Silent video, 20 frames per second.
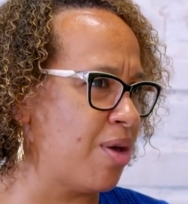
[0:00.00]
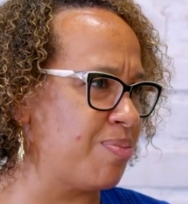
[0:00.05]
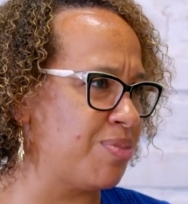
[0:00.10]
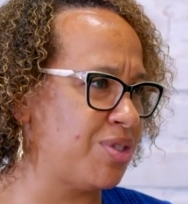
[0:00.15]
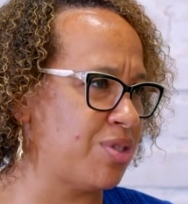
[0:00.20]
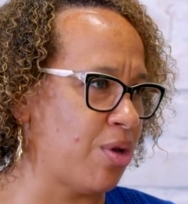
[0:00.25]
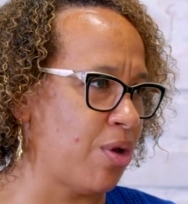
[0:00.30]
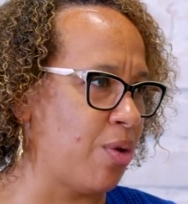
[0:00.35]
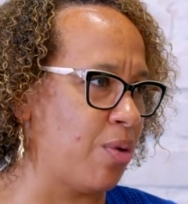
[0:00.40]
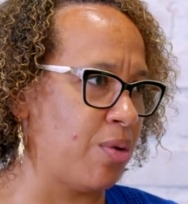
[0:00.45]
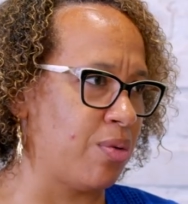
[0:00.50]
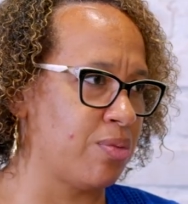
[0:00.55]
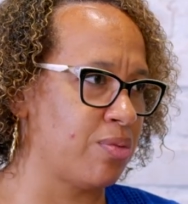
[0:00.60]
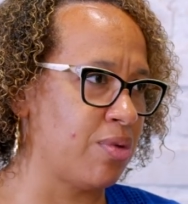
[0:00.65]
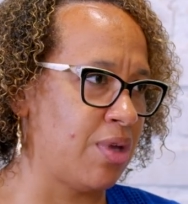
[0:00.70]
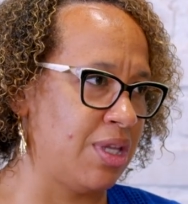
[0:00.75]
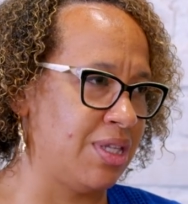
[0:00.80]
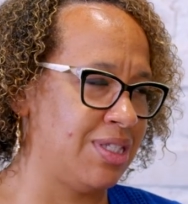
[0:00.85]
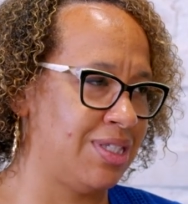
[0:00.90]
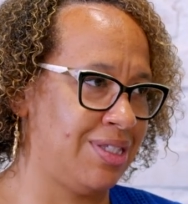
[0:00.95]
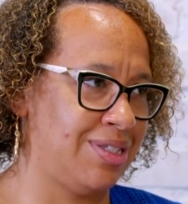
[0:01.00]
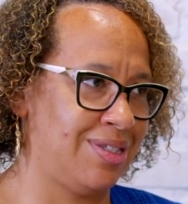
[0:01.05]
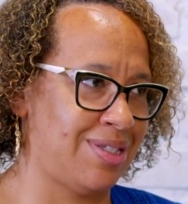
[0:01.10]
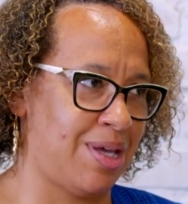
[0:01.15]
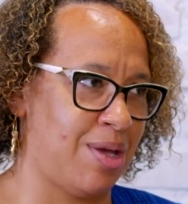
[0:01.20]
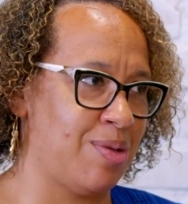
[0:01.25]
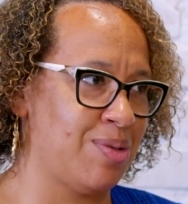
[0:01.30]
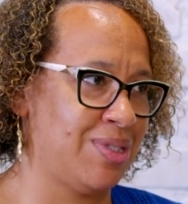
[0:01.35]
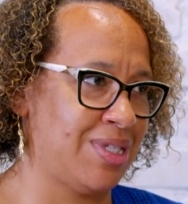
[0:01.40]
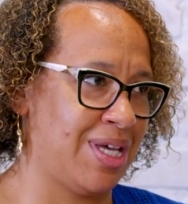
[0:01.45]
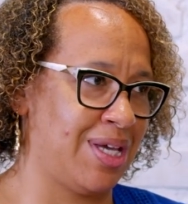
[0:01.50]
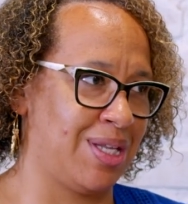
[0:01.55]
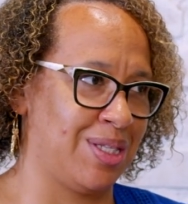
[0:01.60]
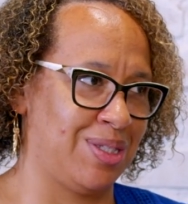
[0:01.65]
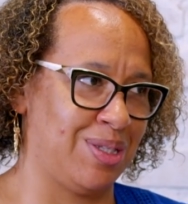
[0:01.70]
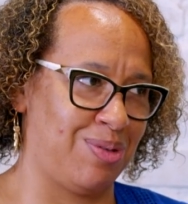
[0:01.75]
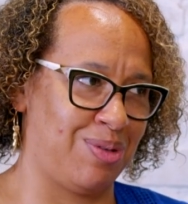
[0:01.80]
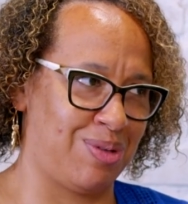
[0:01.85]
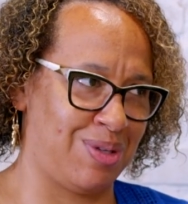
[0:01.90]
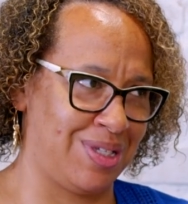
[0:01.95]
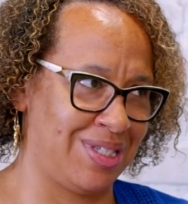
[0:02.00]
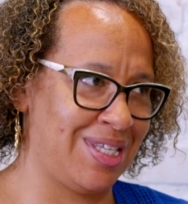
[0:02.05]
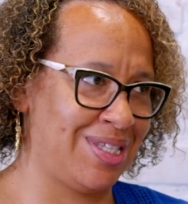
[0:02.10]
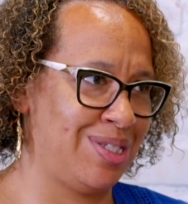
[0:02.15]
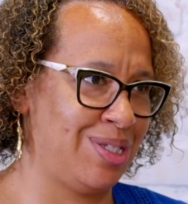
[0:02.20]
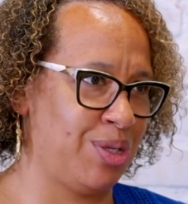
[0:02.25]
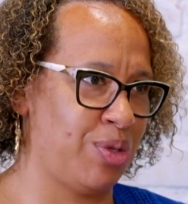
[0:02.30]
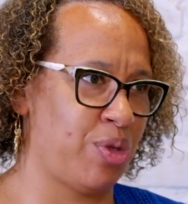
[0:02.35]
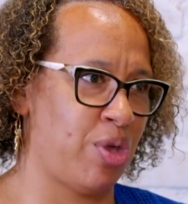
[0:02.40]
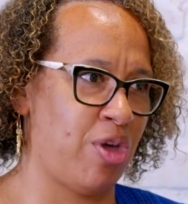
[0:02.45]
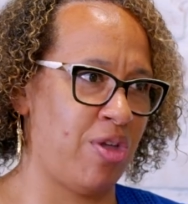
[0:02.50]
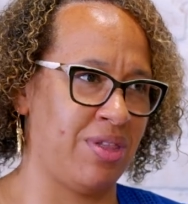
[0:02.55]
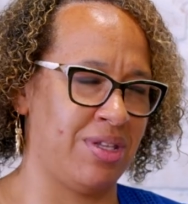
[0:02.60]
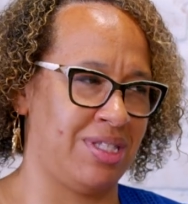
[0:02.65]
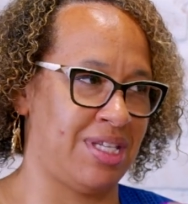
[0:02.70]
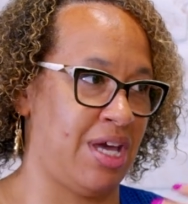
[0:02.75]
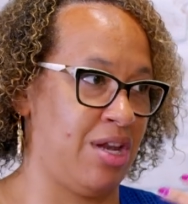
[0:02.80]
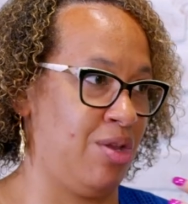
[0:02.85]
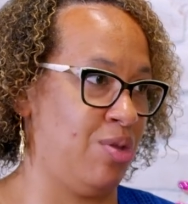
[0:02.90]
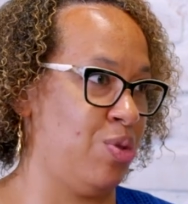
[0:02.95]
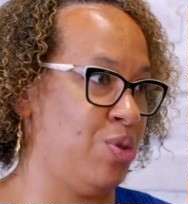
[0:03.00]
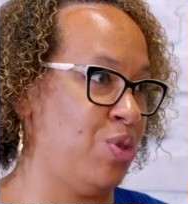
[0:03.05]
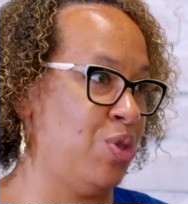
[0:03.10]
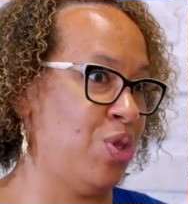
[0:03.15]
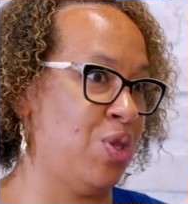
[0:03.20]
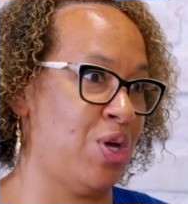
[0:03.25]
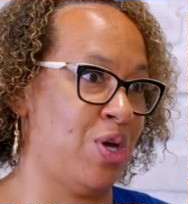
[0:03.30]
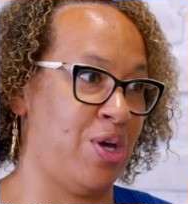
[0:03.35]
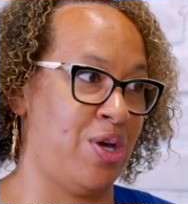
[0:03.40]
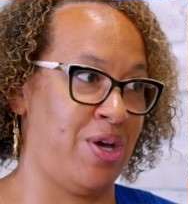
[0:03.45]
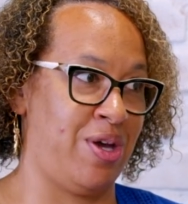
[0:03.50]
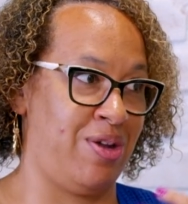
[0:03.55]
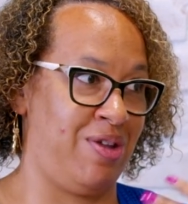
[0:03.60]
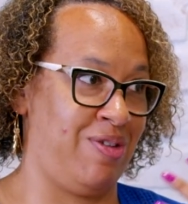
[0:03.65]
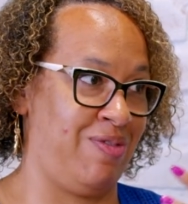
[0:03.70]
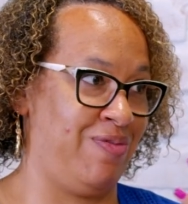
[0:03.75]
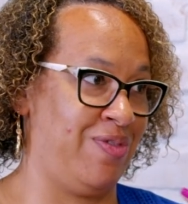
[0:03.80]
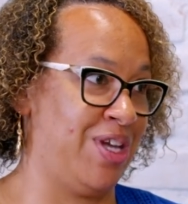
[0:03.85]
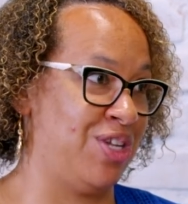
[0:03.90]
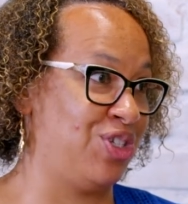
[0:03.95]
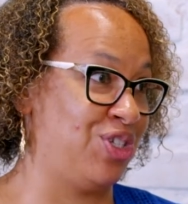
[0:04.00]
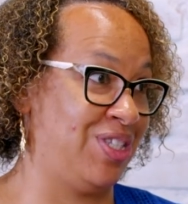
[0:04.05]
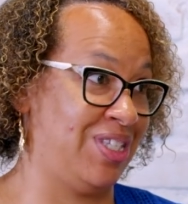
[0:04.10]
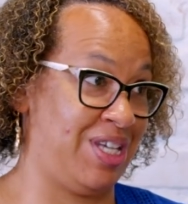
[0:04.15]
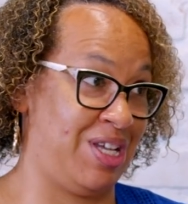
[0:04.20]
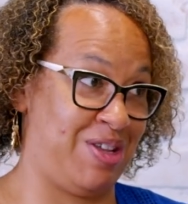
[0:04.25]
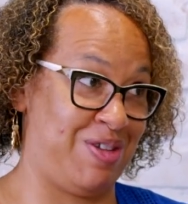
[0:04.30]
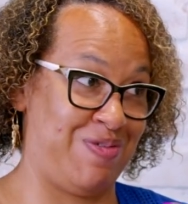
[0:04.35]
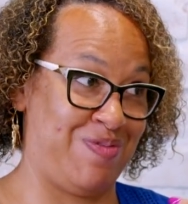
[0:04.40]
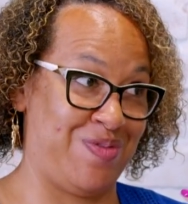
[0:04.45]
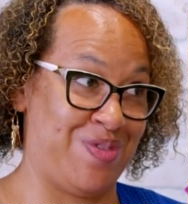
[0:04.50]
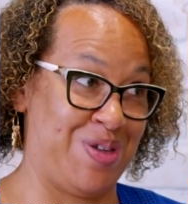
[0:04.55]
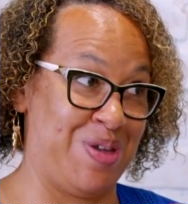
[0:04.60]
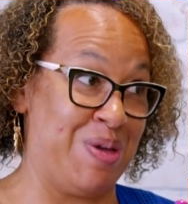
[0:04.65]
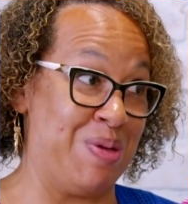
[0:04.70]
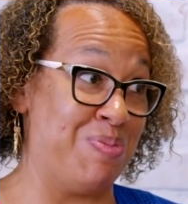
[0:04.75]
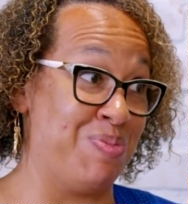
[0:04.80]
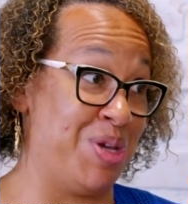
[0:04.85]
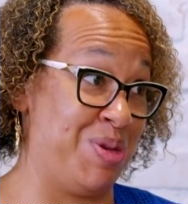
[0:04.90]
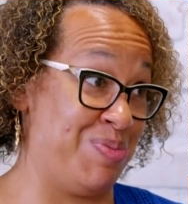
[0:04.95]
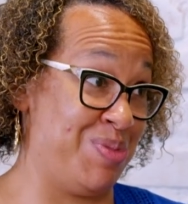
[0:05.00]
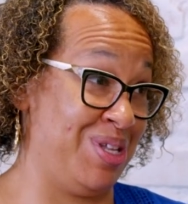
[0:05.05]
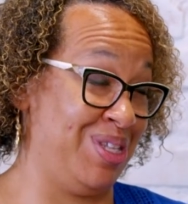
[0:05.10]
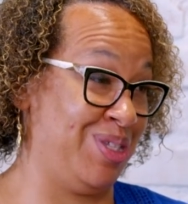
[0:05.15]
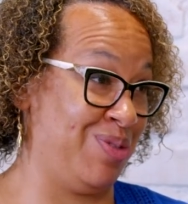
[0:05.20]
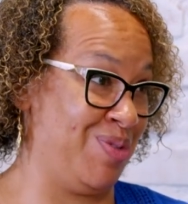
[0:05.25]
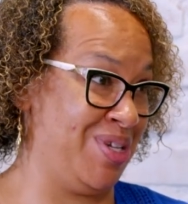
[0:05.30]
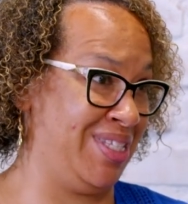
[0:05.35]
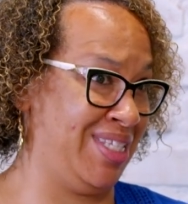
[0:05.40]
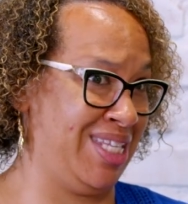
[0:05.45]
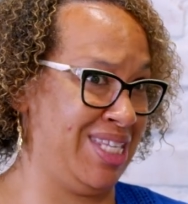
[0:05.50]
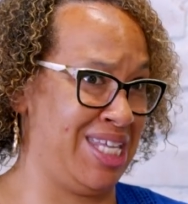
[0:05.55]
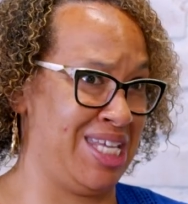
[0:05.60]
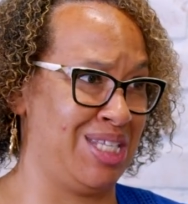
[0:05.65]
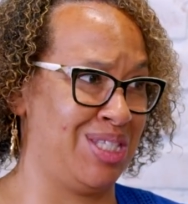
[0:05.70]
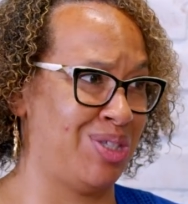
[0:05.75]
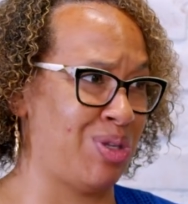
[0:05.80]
So it sounds like it's an existing law that's had a lot of legislative amendments recently.